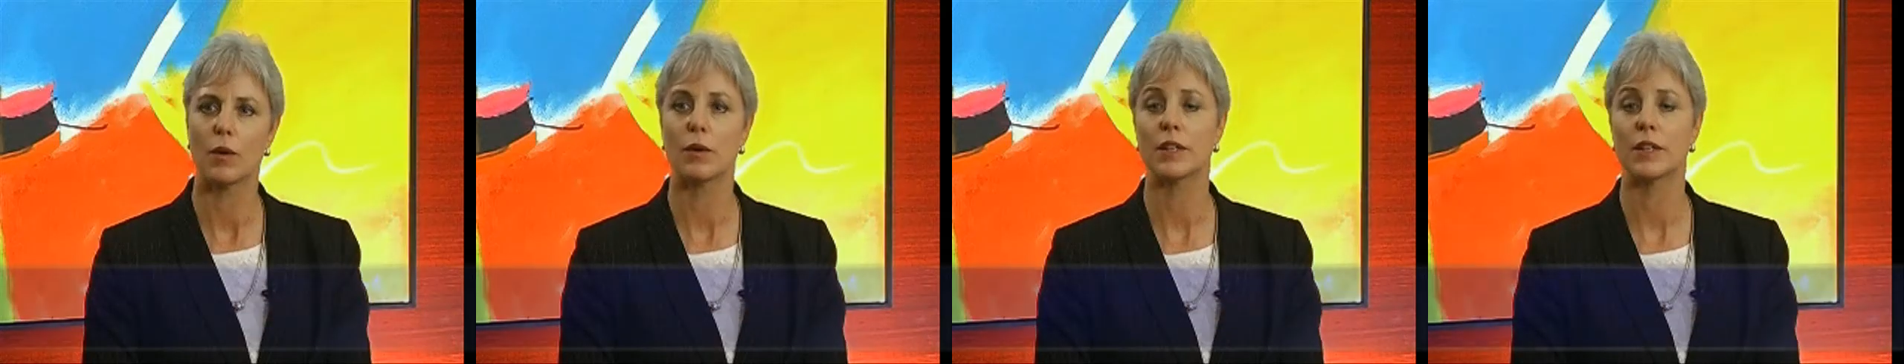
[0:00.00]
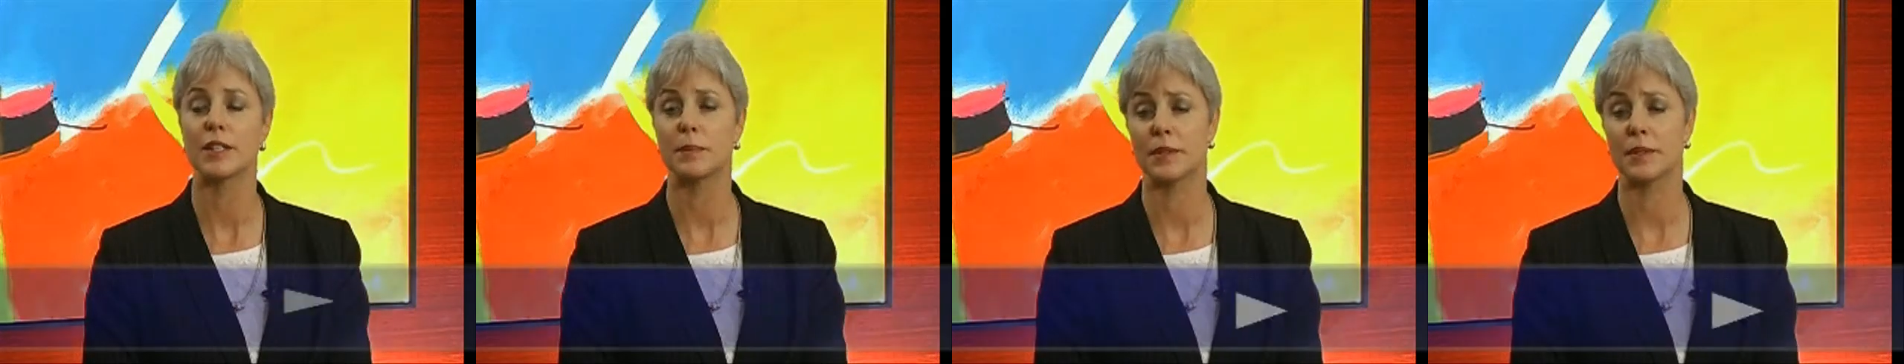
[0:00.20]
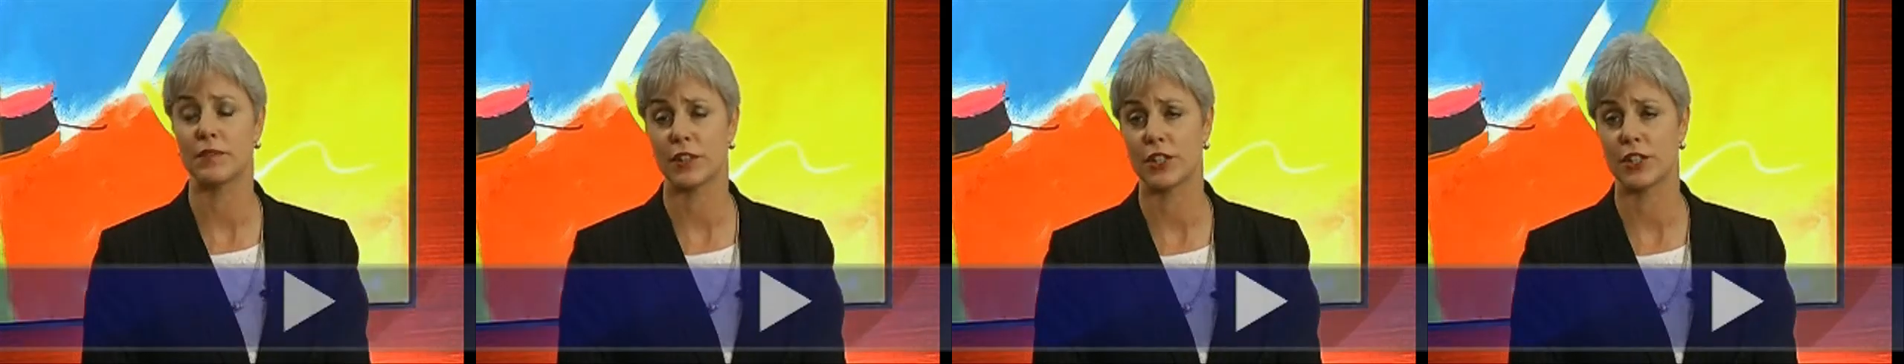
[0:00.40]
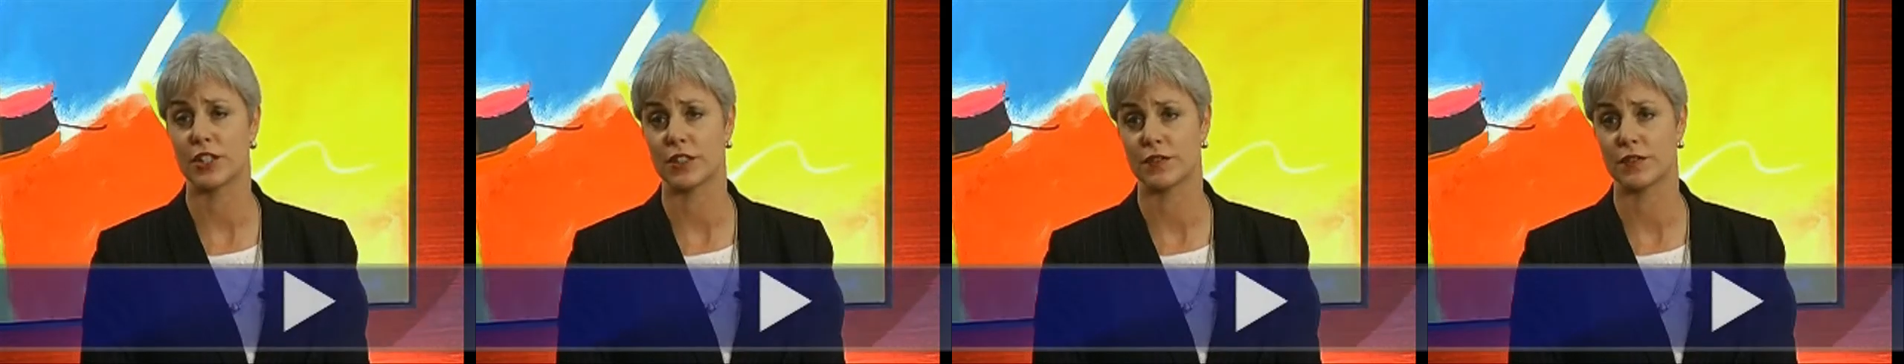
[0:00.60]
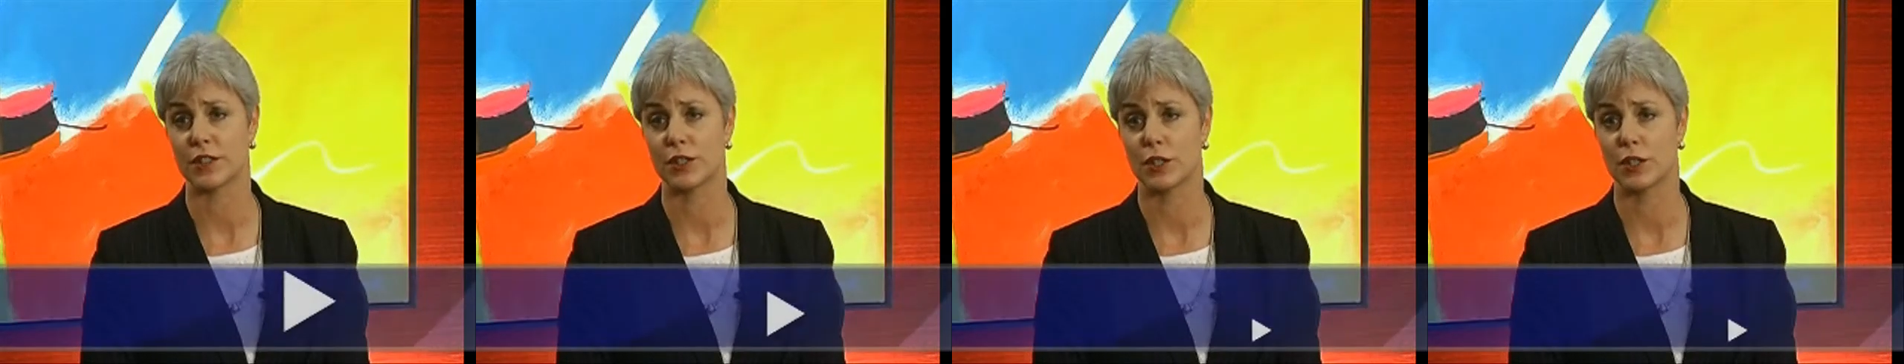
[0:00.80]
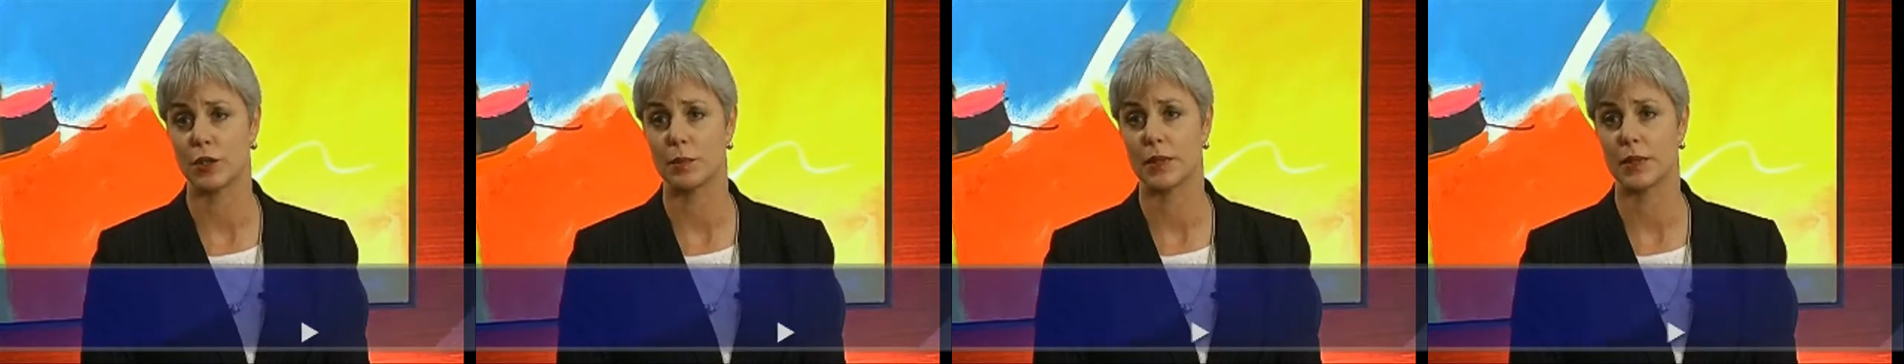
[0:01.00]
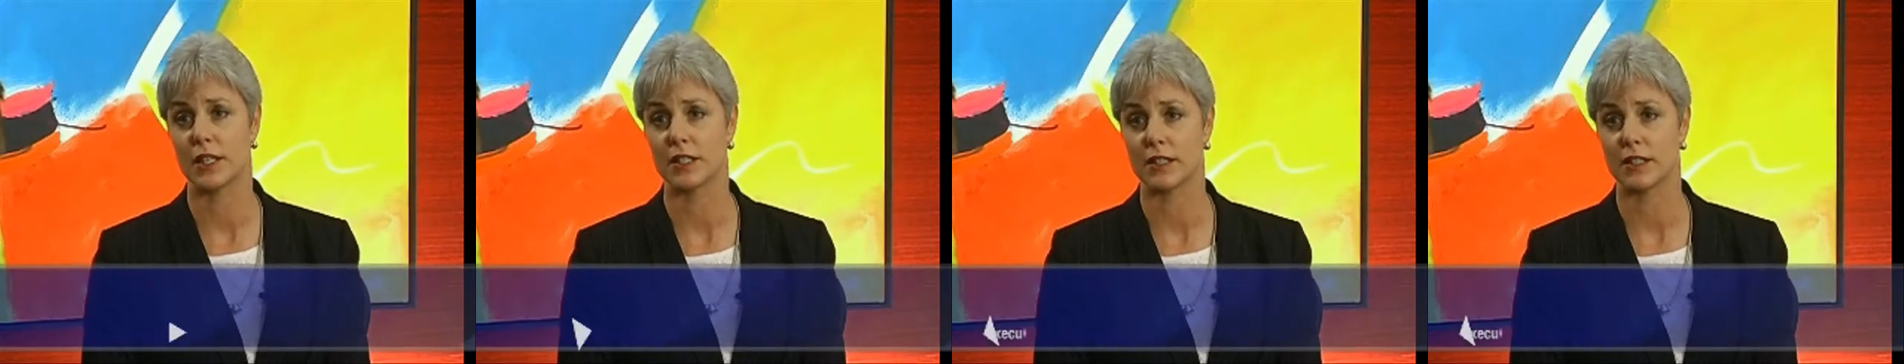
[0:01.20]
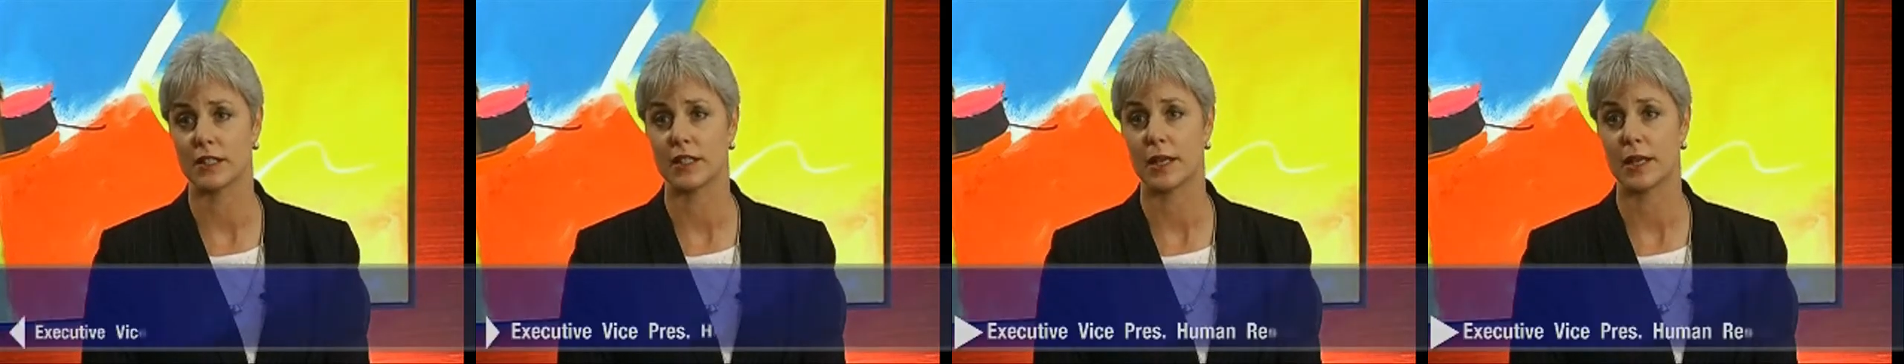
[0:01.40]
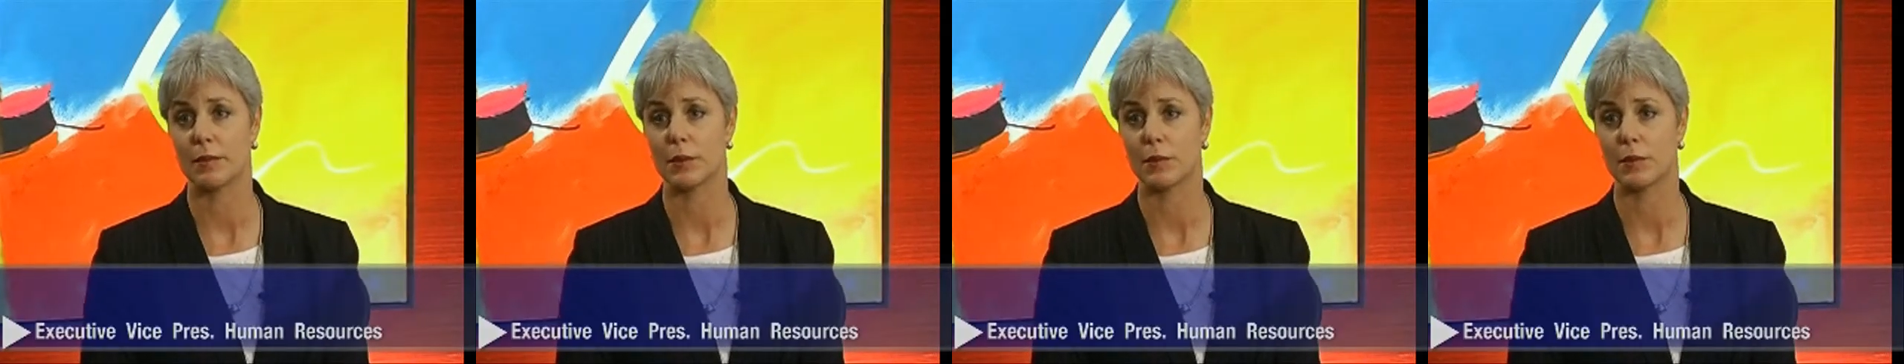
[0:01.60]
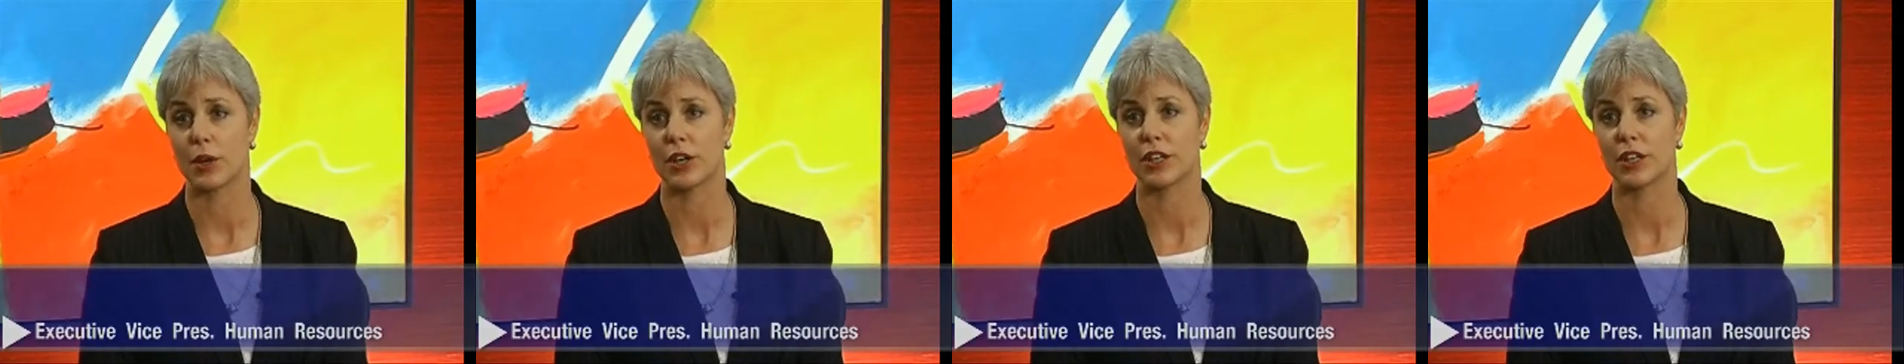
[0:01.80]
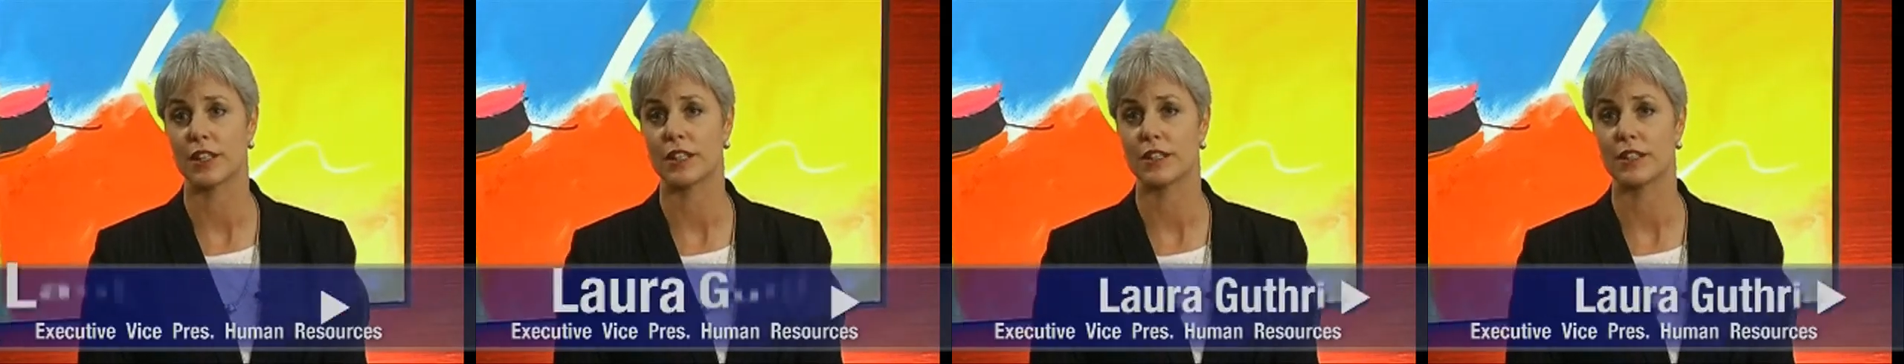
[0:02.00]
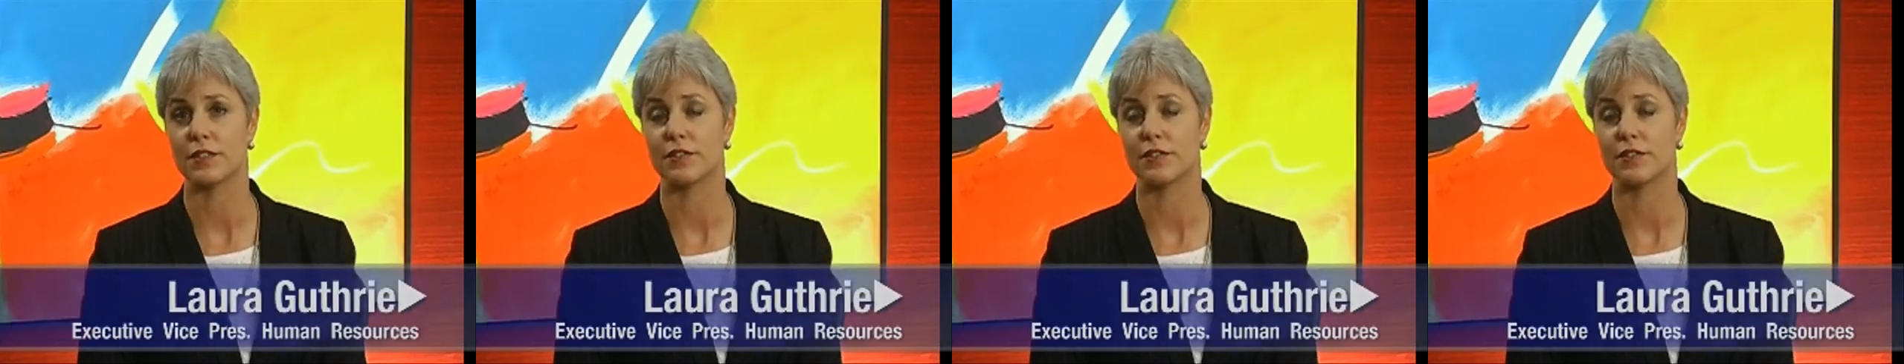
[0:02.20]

Well, it's been very difficult because the labor market